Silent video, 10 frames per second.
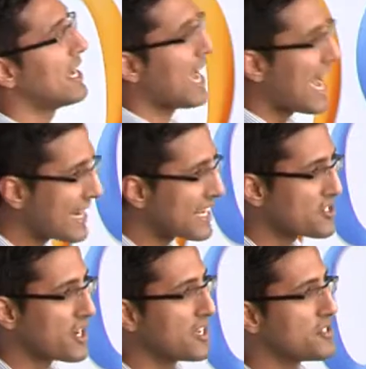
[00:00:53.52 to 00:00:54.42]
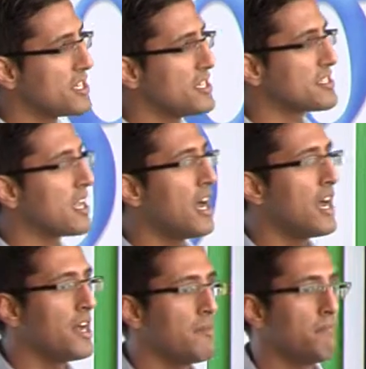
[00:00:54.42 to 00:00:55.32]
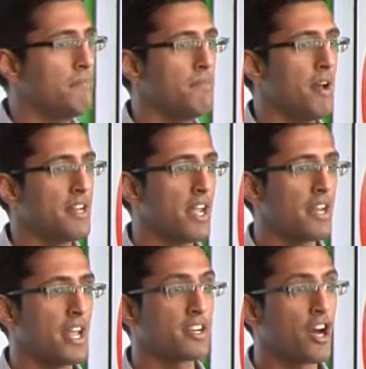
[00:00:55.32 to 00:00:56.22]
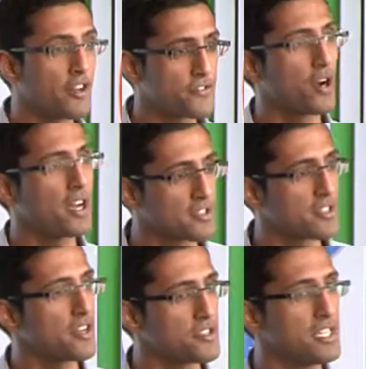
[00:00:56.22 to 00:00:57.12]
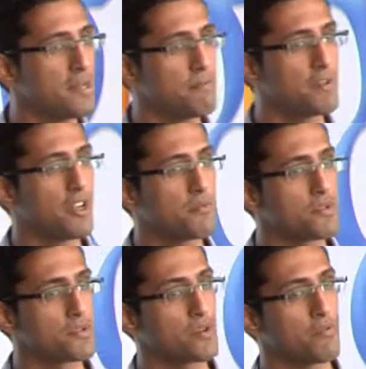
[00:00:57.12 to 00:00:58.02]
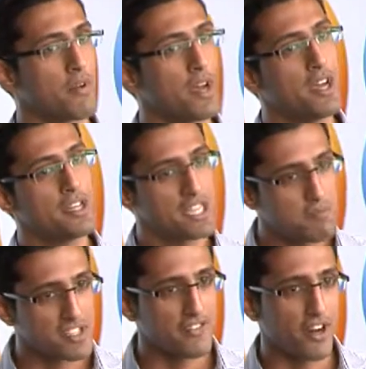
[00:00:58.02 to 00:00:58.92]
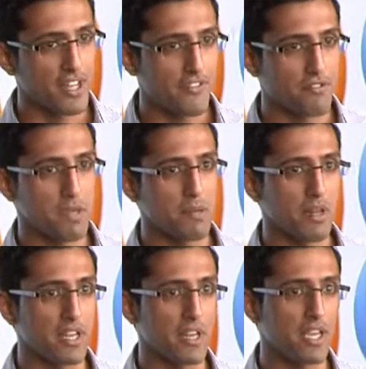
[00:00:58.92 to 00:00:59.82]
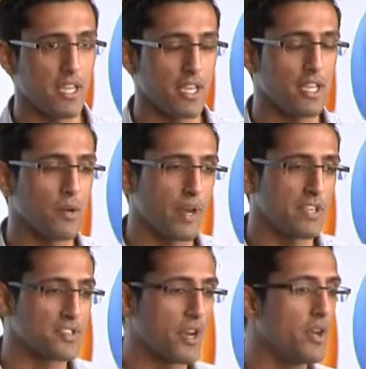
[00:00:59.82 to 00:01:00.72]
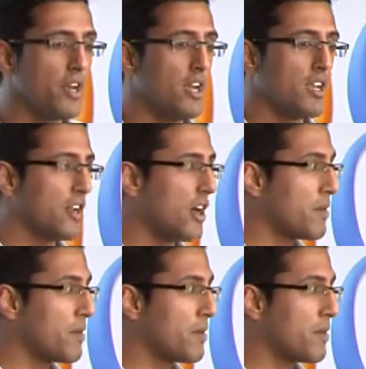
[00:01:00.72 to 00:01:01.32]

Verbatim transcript: ad exchanges, um, and and and kind of try and start to de you know sort of demystify that for people in in, in a way. So. You know, I'll